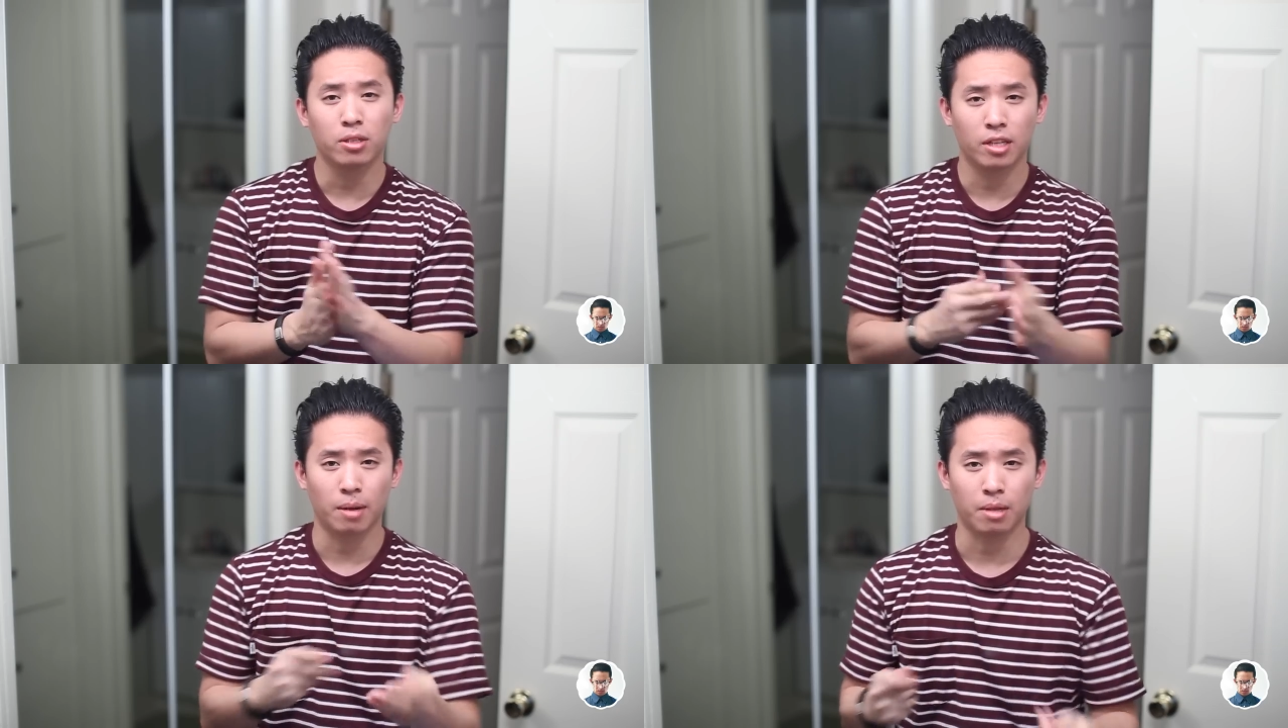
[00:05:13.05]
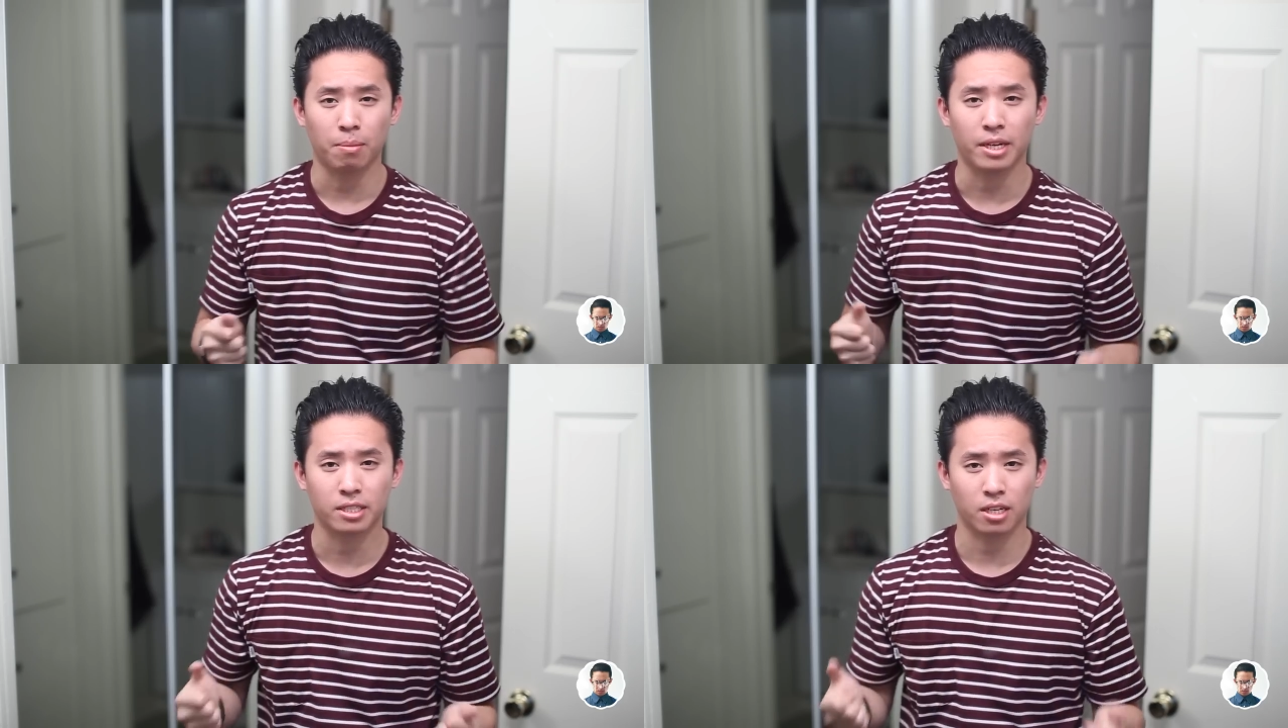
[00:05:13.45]
to them that
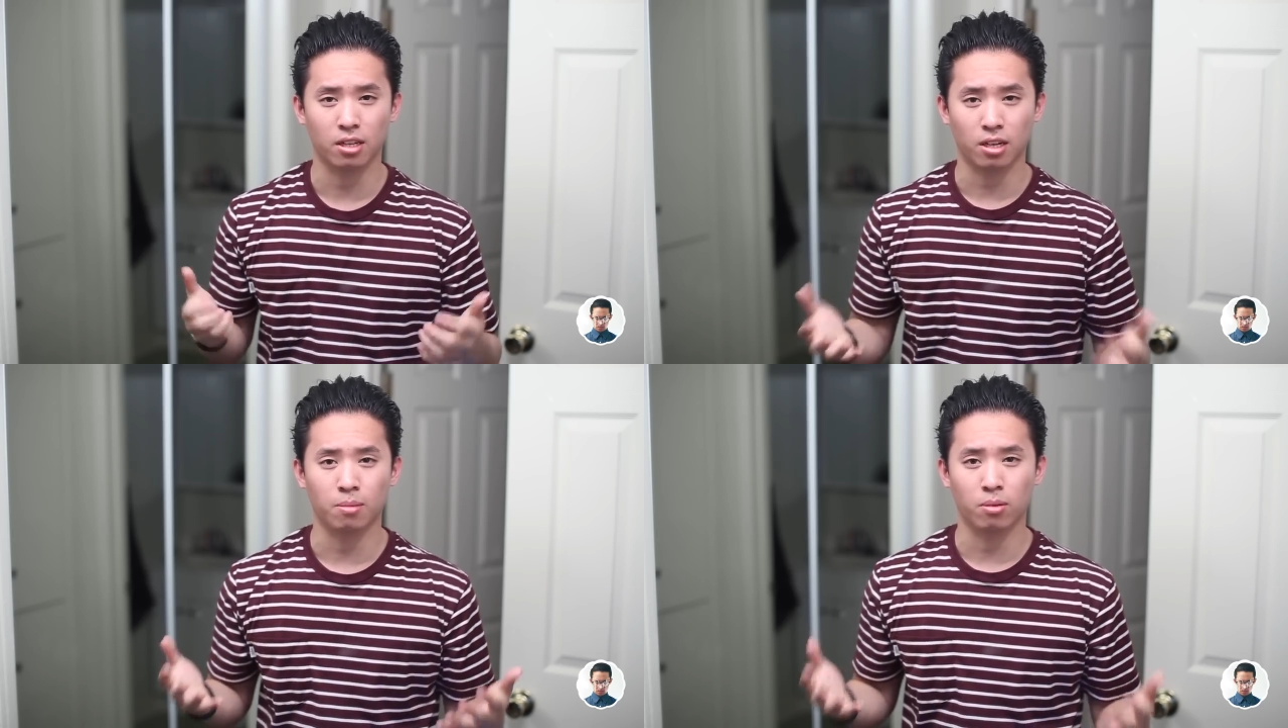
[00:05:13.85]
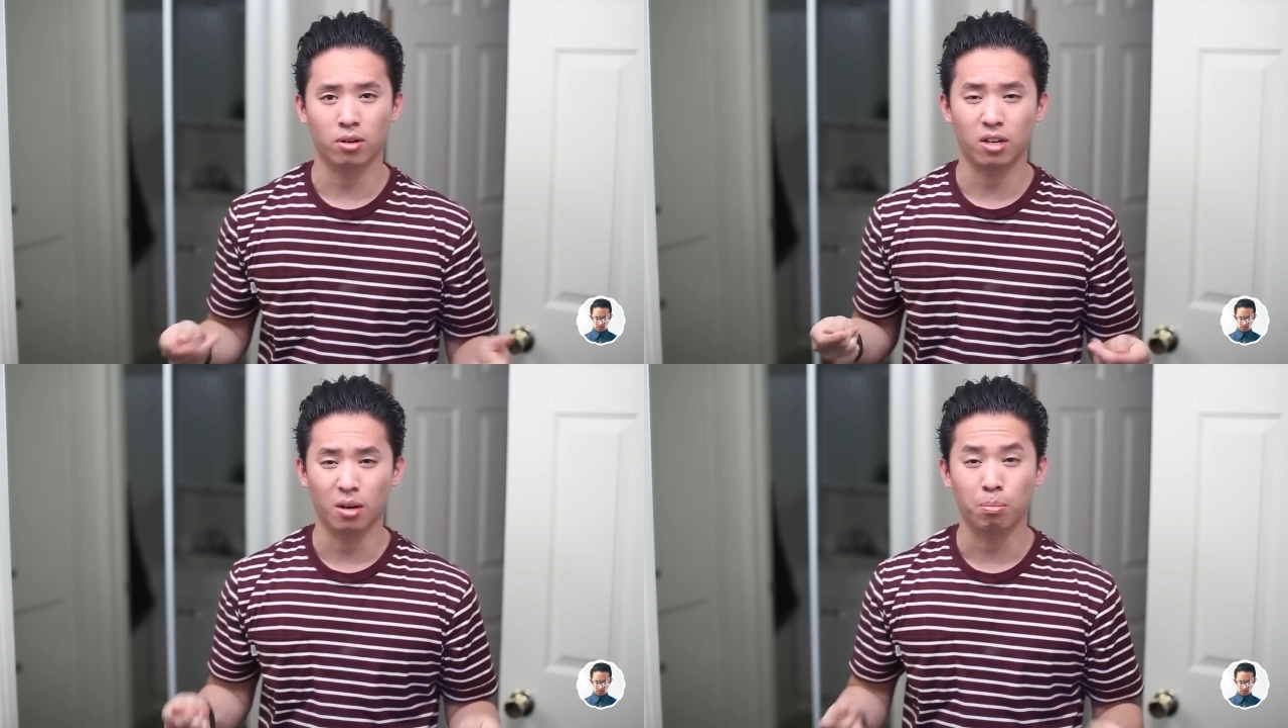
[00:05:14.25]
makes it a lot
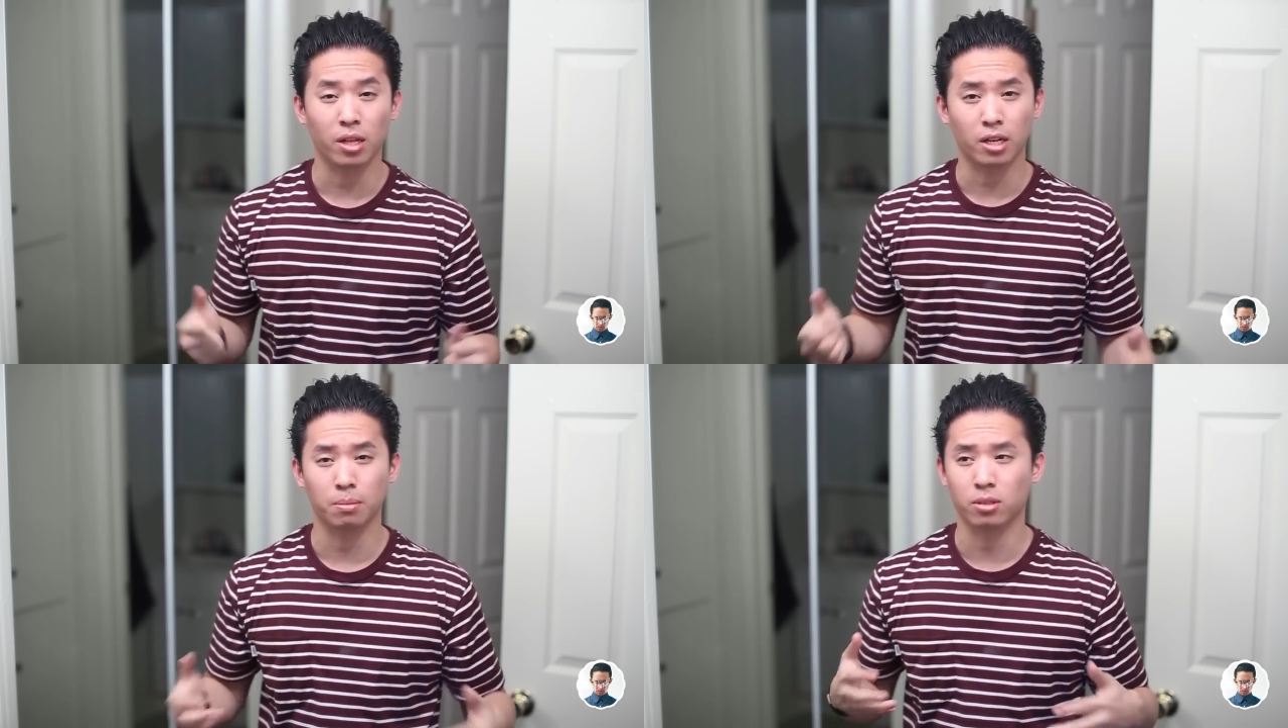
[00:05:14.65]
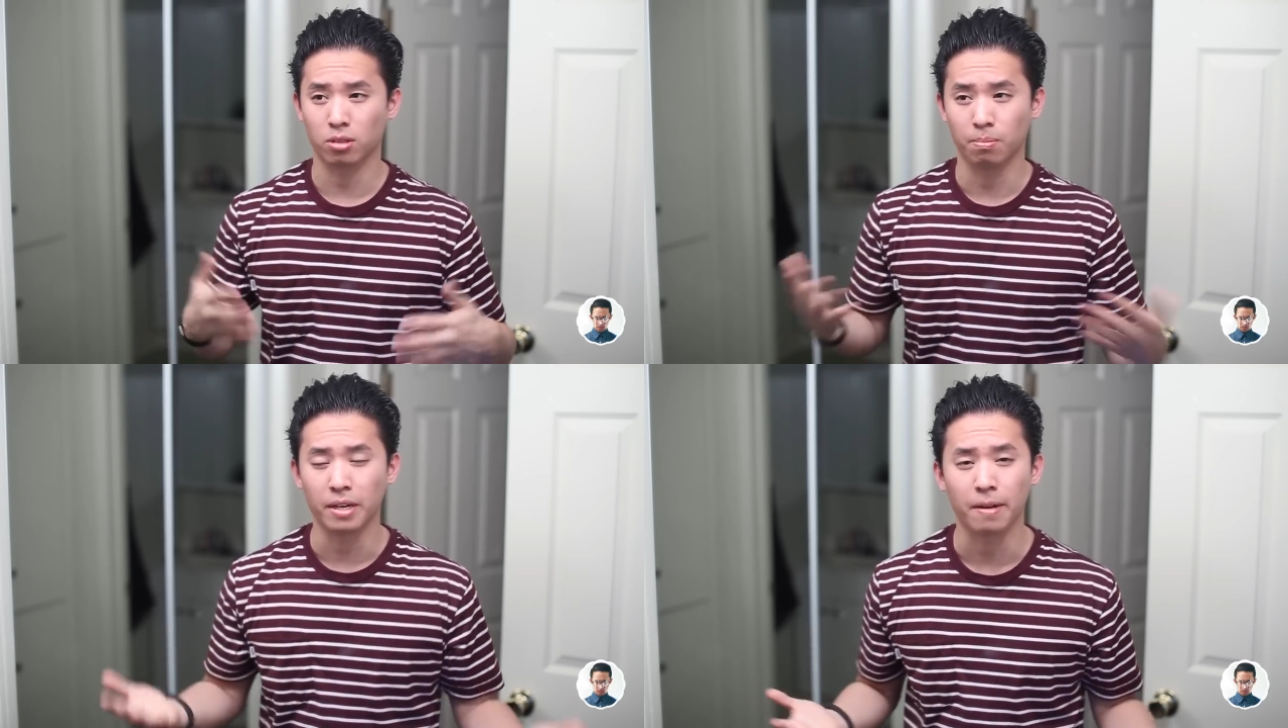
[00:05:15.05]
more applicable
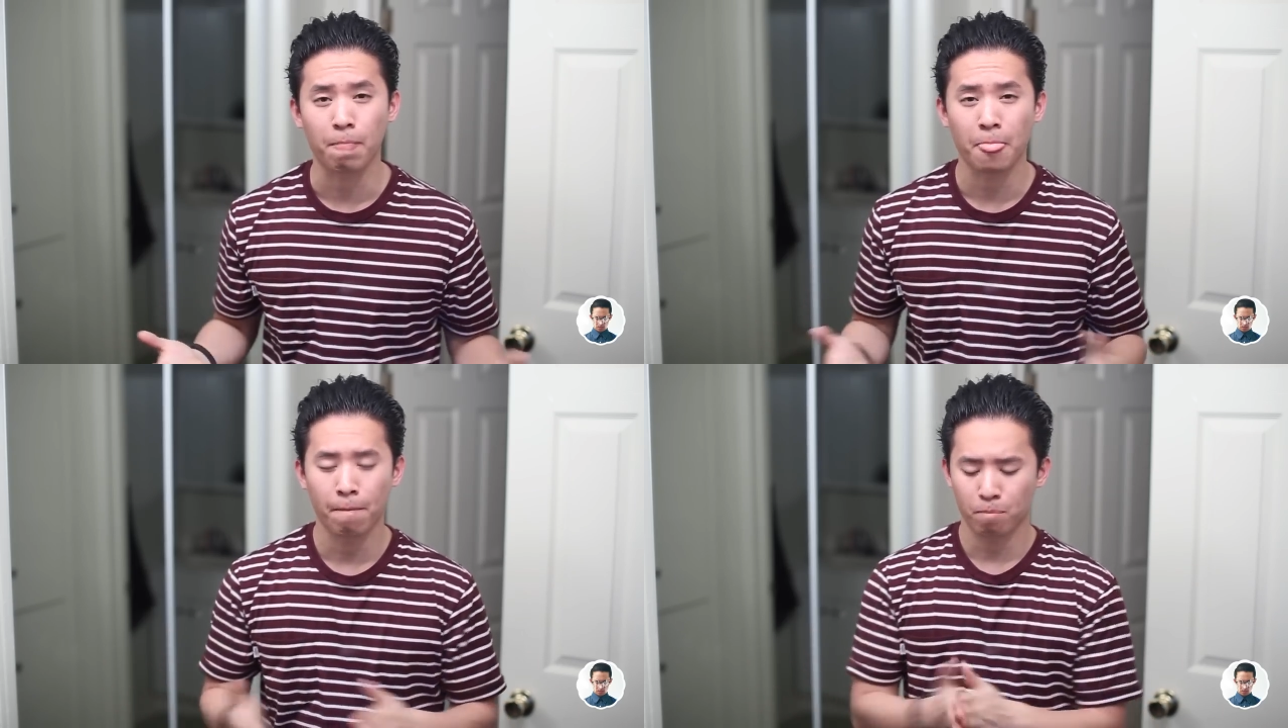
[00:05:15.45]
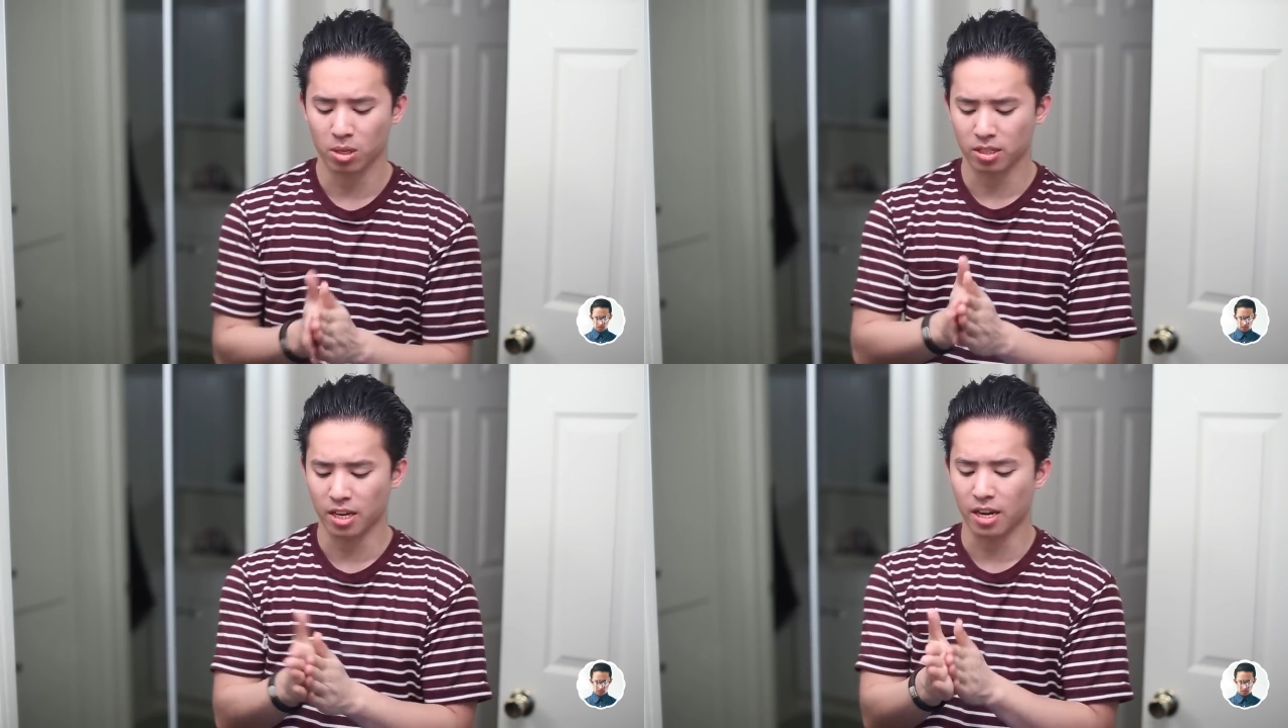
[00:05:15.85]
to me
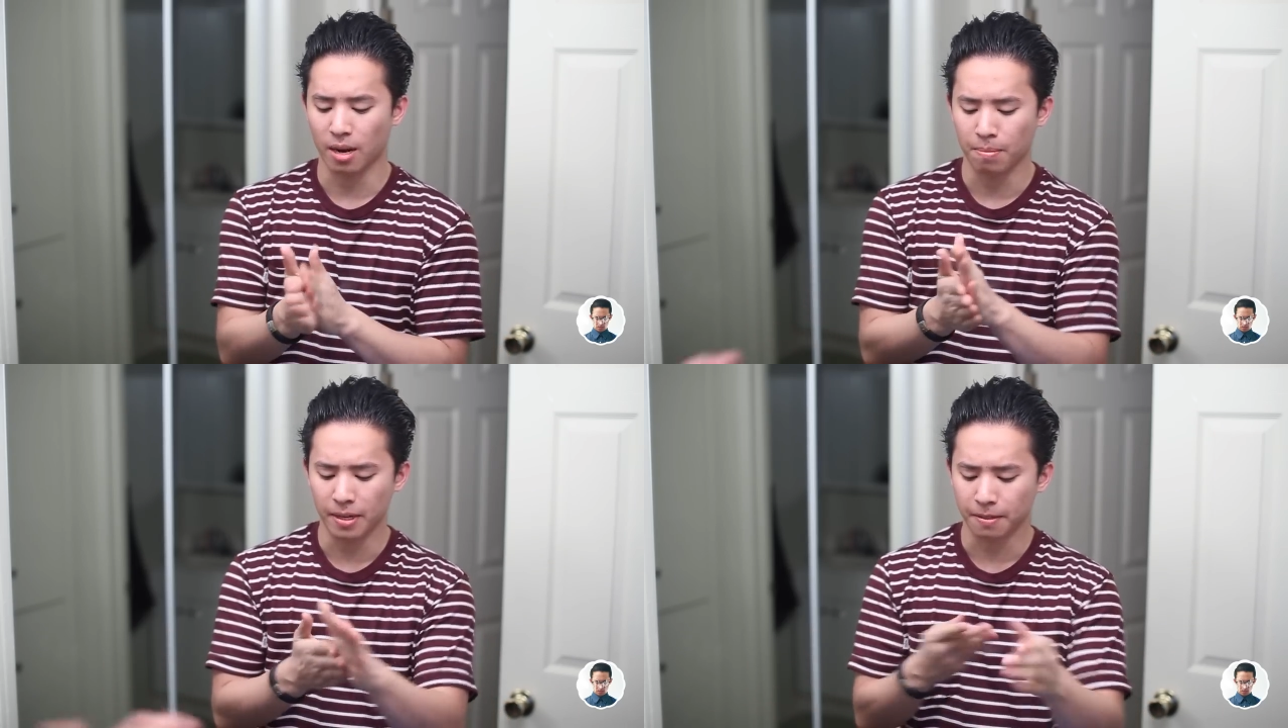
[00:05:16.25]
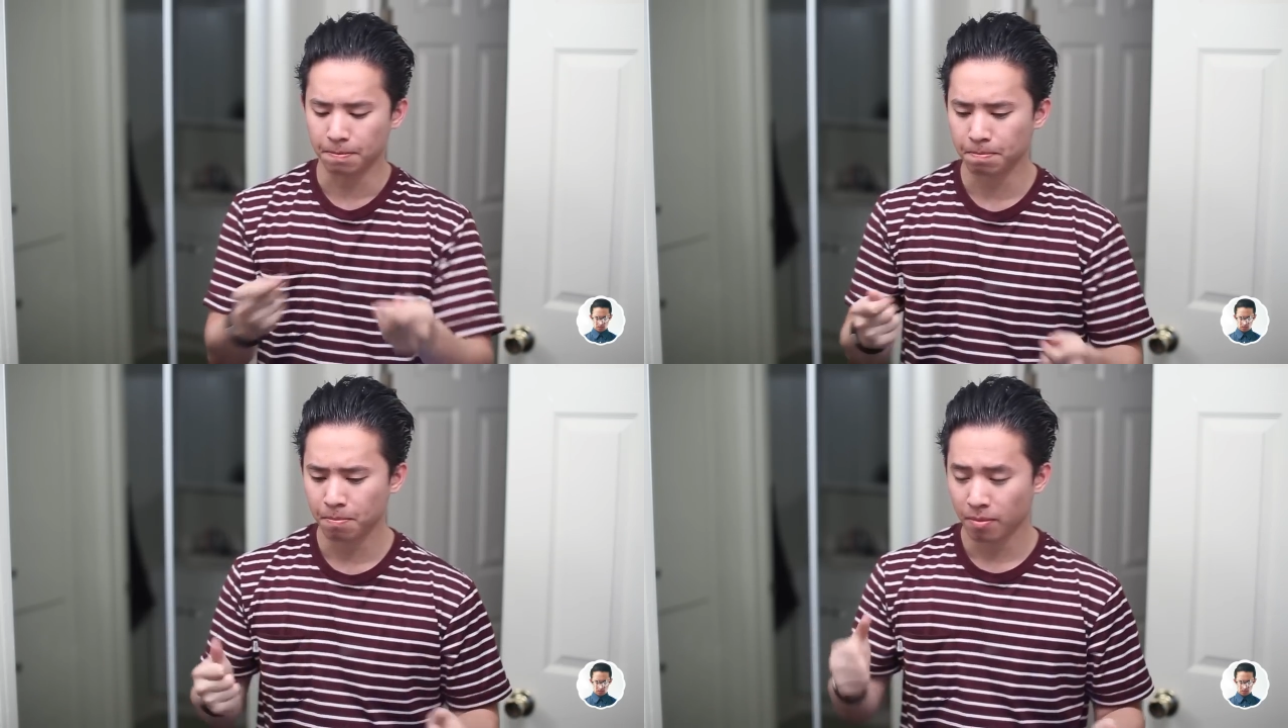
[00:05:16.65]
per se. I mean,